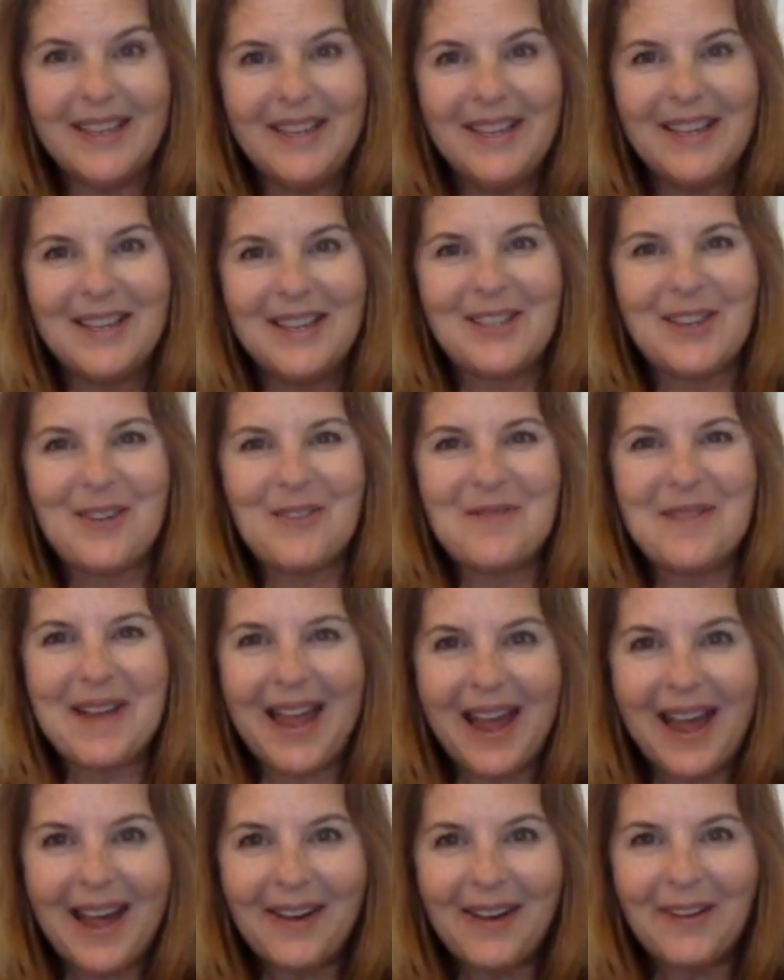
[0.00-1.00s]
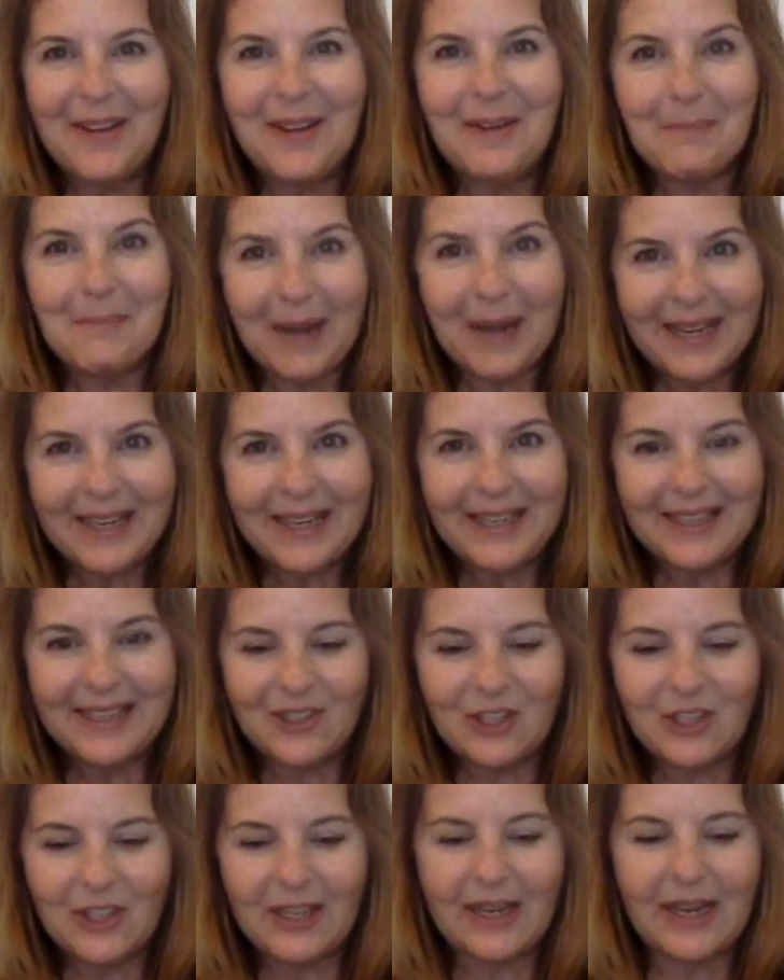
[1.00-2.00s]
So now in my
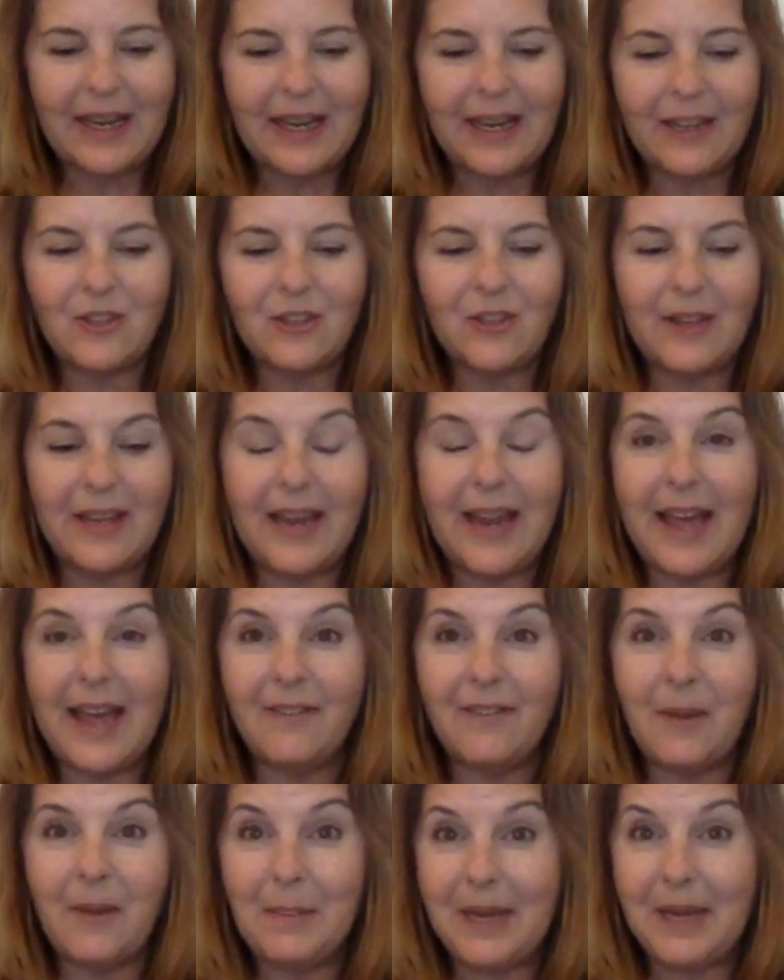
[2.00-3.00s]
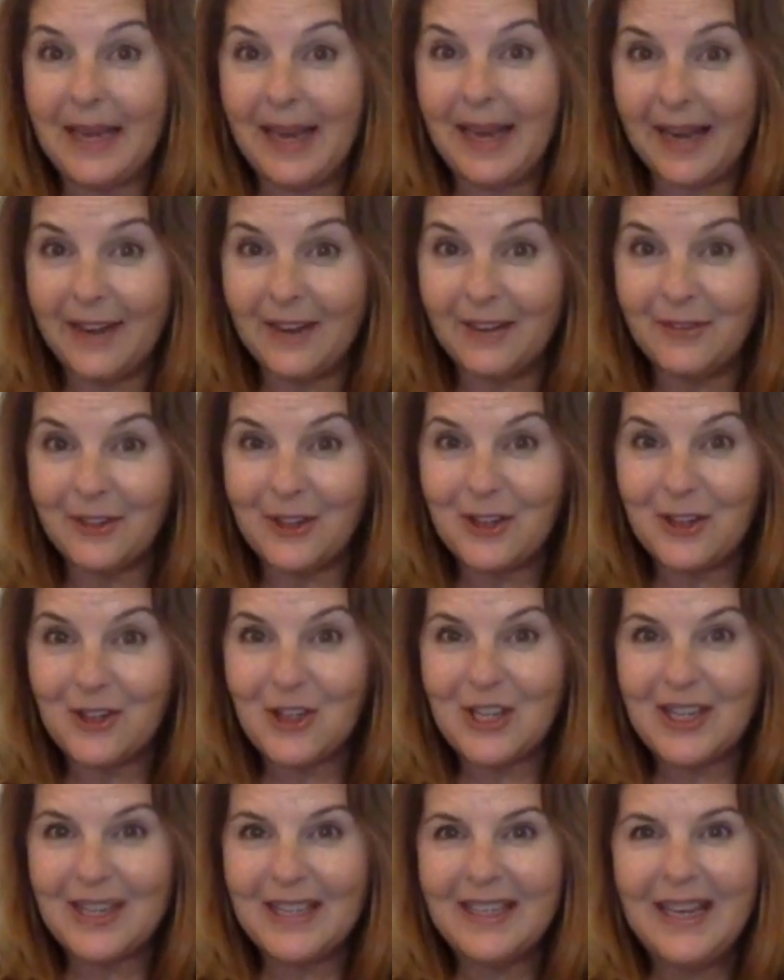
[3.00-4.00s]
kitchen, I actually have a banana
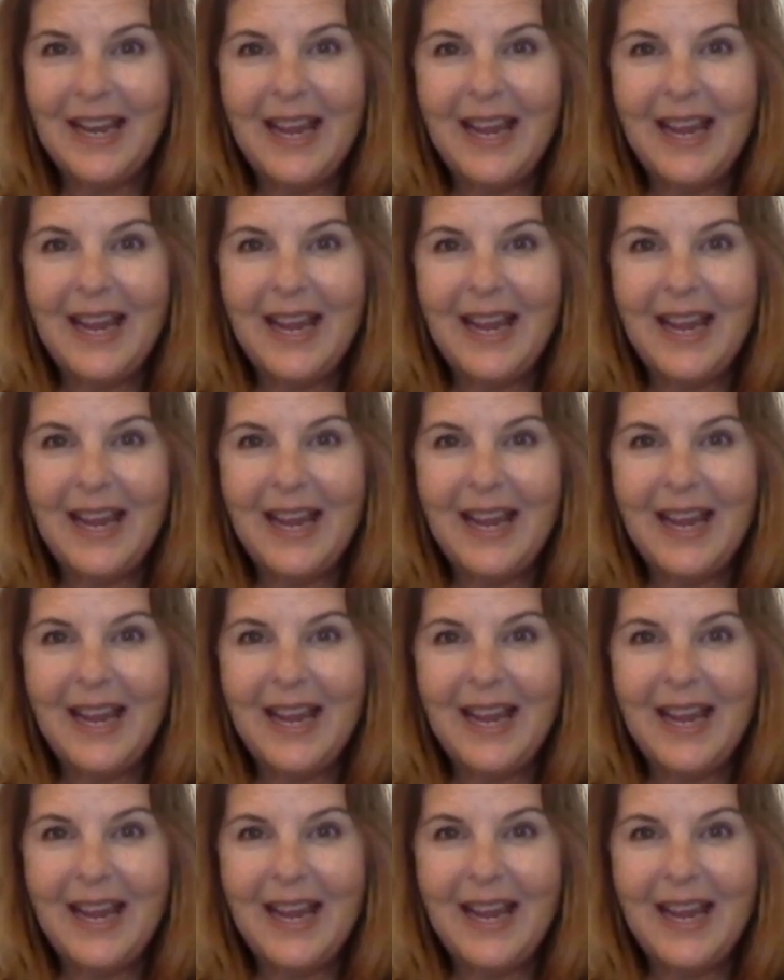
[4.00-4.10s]
version